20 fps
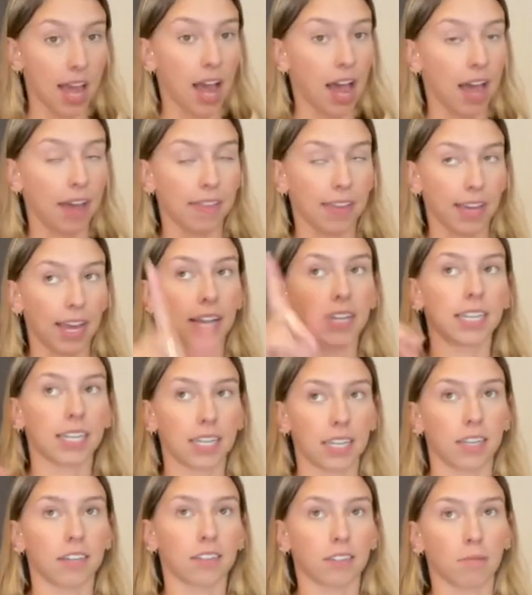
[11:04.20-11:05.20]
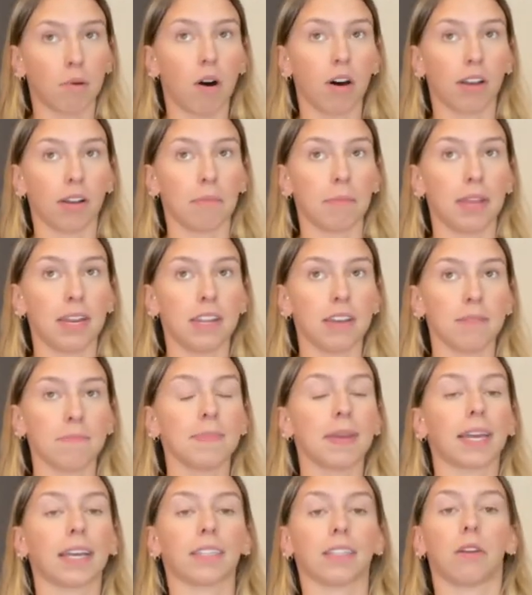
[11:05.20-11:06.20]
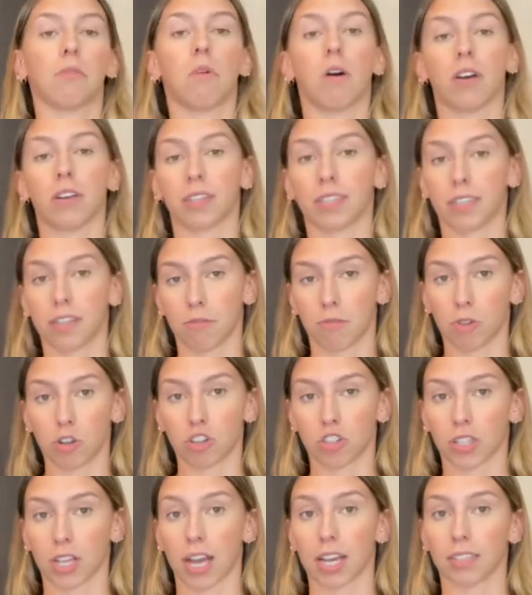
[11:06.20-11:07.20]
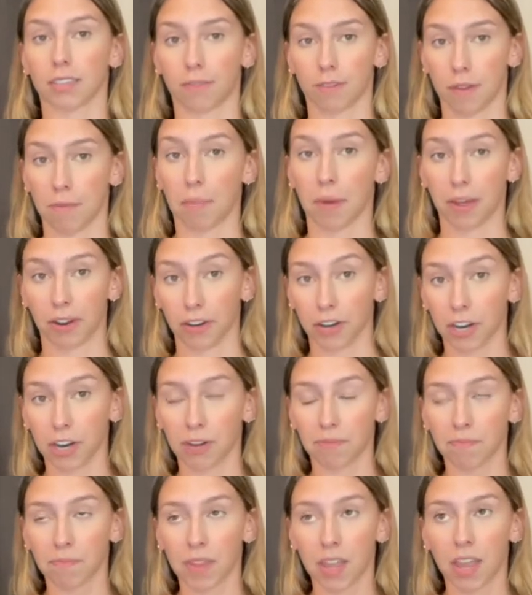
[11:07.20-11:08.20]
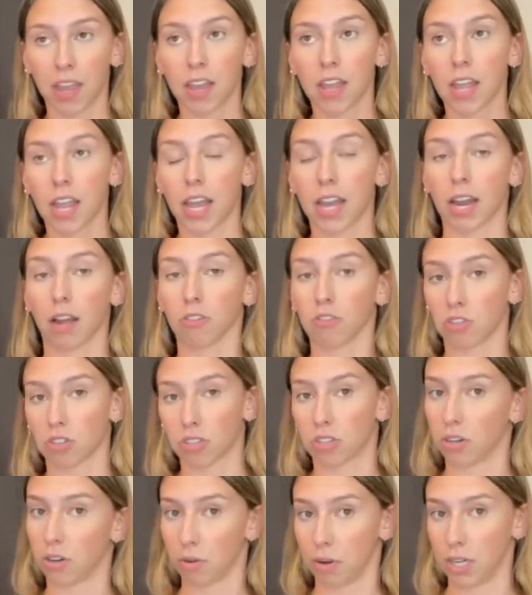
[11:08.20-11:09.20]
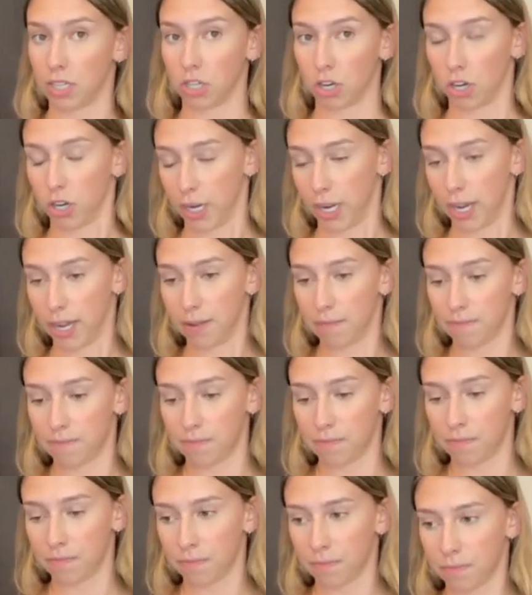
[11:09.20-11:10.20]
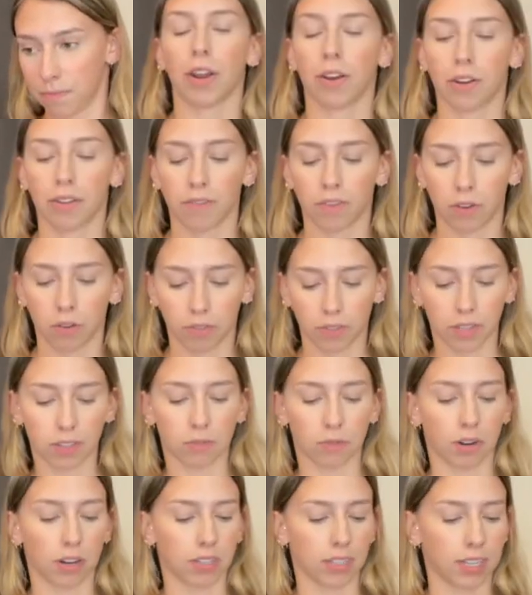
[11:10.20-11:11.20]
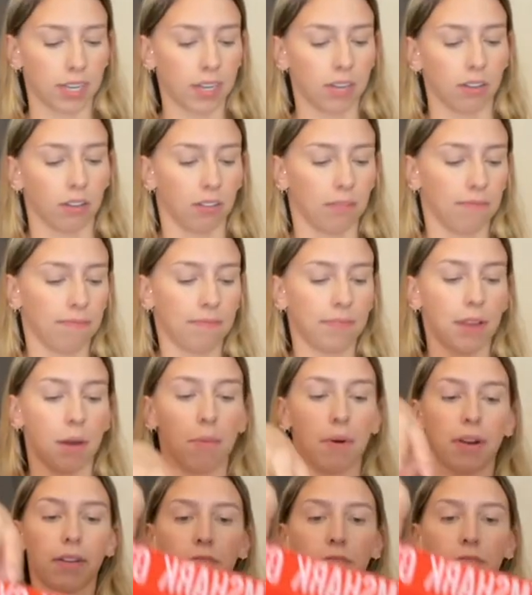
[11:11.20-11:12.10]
I think I did get a small and a medium because I wanted to see which size fit better. And I was just going to return it. I don't even know if these were on sale. I might